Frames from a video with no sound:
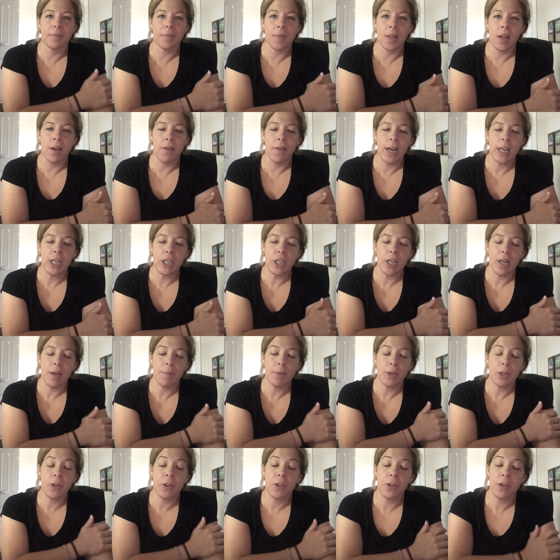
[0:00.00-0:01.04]
All right,
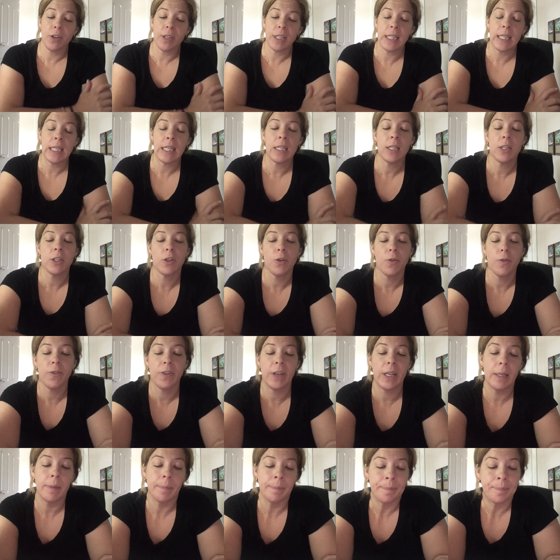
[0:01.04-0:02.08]
chapter 13,
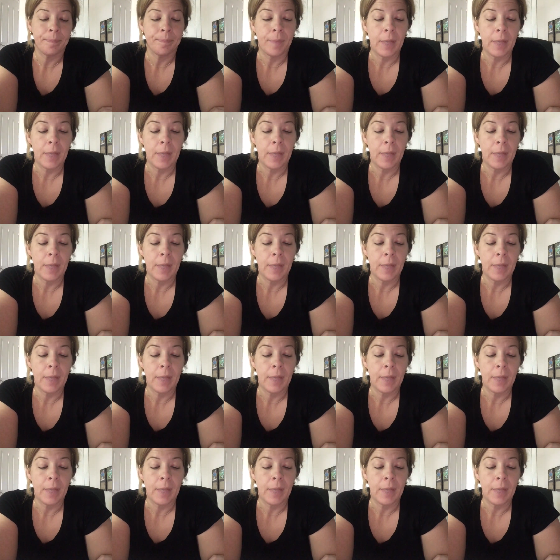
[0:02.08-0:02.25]
Sophie.